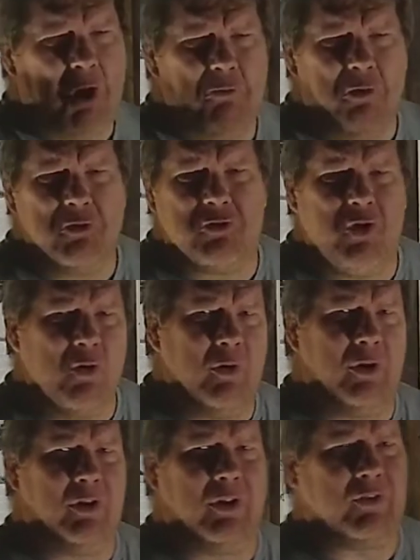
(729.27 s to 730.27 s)
They wouldn't do
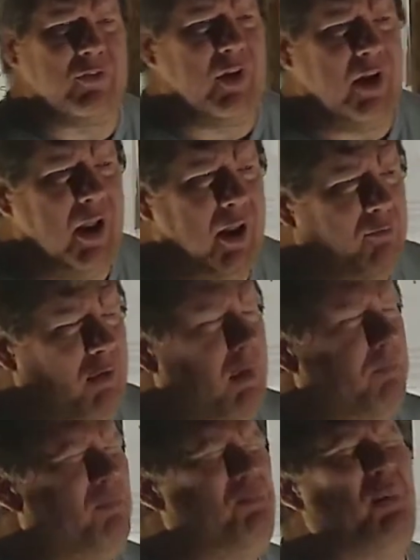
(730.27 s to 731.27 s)
it unless they had...
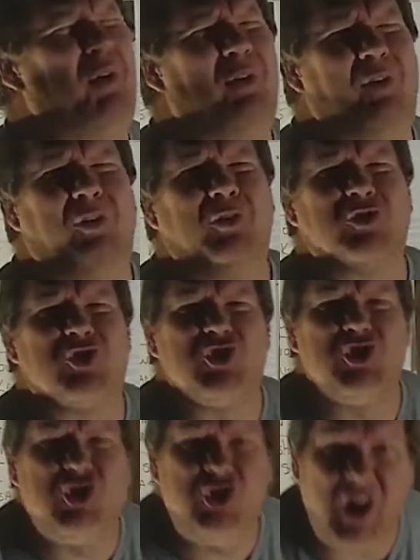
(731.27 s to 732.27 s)

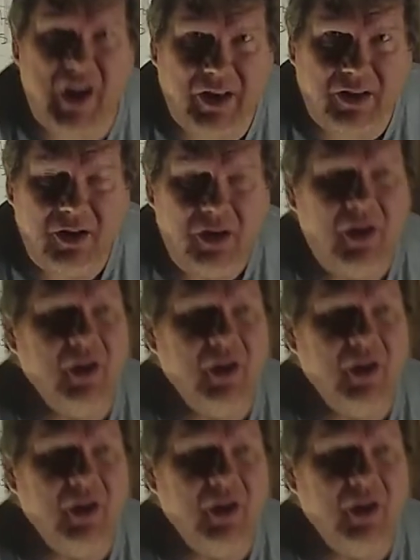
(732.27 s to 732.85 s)
Bullshit!